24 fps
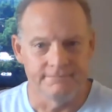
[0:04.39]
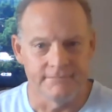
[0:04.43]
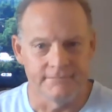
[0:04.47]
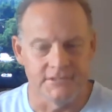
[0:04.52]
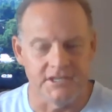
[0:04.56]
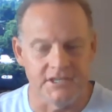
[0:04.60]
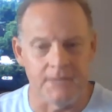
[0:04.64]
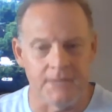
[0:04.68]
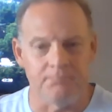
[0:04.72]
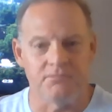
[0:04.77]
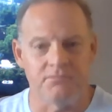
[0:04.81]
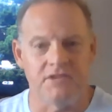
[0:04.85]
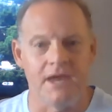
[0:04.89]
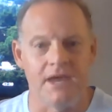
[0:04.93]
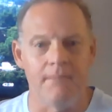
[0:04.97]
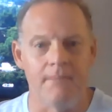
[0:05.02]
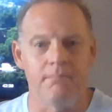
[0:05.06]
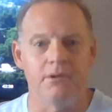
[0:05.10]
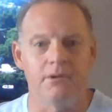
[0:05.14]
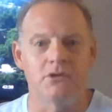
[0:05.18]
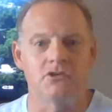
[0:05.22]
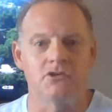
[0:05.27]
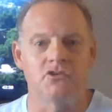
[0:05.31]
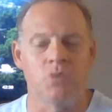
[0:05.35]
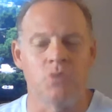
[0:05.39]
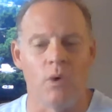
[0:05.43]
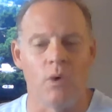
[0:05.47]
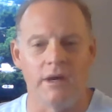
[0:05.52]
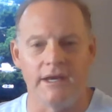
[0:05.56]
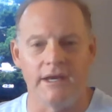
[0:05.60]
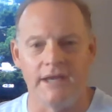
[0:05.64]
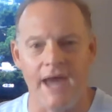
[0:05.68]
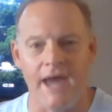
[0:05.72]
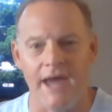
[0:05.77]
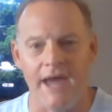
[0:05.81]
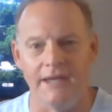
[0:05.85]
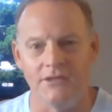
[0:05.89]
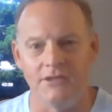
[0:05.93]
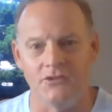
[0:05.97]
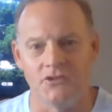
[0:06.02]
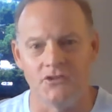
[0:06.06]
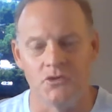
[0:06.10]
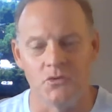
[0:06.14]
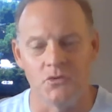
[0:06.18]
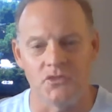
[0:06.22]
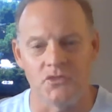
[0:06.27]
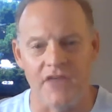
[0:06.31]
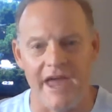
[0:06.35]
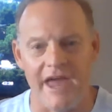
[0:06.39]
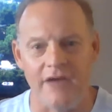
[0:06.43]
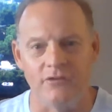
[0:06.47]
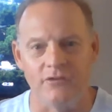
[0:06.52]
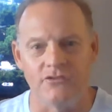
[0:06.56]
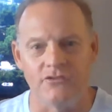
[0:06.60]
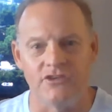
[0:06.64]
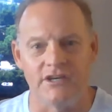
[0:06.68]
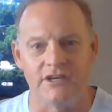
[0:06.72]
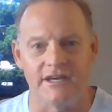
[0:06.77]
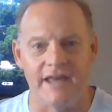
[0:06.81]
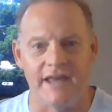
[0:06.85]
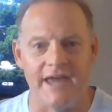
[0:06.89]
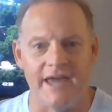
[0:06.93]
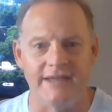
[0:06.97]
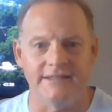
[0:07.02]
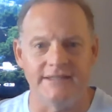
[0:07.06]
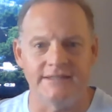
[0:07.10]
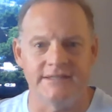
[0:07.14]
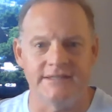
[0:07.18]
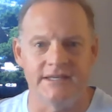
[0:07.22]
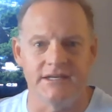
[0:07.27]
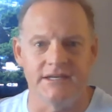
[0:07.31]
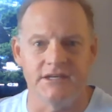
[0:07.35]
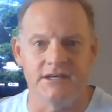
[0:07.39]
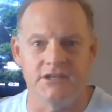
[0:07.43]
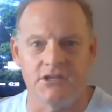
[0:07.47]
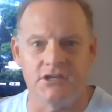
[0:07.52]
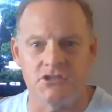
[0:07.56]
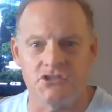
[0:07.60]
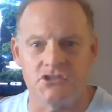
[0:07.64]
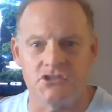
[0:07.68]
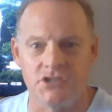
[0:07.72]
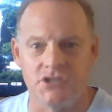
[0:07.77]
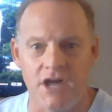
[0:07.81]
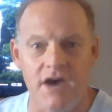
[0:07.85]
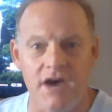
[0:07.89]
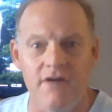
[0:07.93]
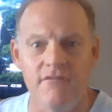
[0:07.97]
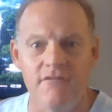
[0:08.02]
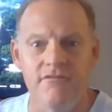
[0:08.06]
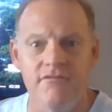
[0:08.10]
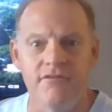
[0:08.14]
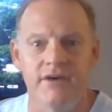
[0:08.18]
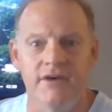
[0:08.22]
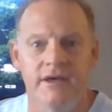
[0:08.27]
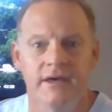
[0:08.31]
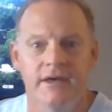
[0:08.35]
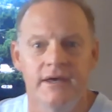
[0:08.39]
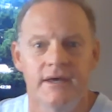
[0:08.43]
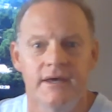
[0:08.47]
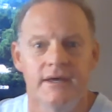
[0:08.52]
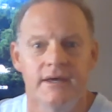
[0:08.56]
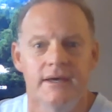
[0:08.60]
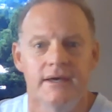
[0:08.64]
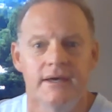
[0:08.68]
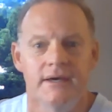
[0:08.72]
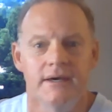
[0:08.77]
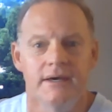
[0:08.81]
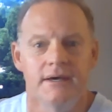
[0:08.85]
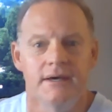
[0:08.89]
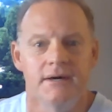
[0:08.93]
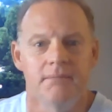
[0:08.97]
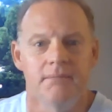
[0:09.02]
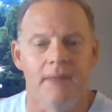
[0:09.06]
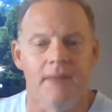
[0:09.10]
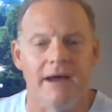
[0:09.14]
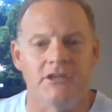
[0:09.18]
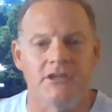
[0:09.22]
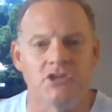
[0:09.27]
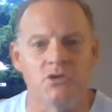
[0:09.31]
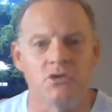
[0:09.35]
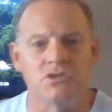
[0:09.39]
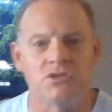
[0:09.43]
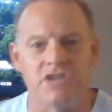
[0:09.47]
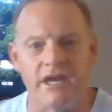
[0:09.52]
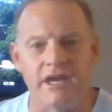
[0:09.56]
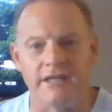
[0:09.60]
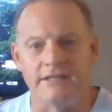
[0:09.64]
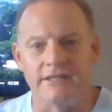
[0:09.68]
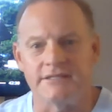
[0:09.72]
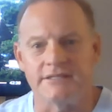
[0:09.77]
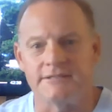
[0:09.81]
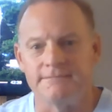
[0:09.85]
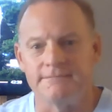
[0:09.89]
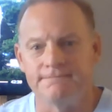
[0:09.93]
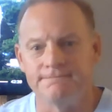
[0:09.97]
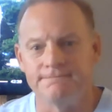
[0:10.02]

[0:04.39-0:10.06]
September 29th, 2019 edition of My Two Cents.